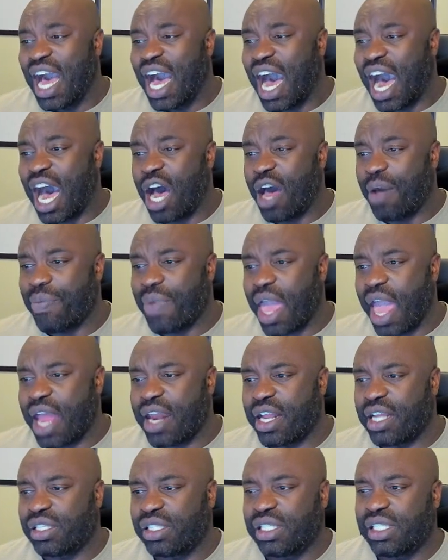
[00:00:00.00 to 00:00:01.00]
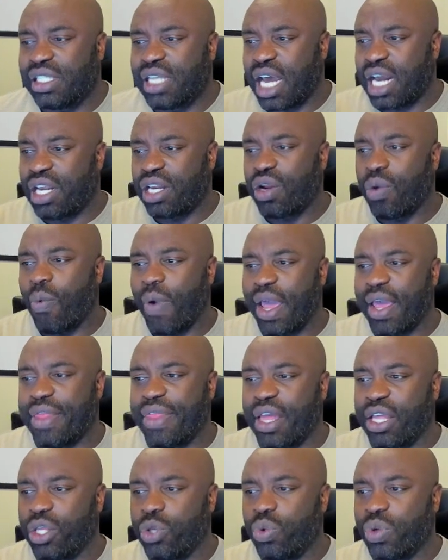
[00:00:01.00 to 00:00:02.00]
and it's done in a way
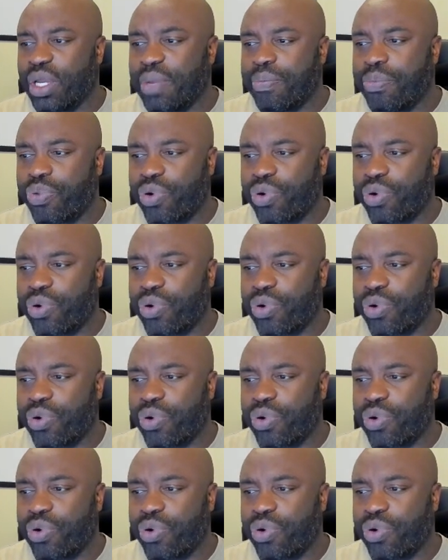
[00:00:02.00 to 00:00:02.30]
that you can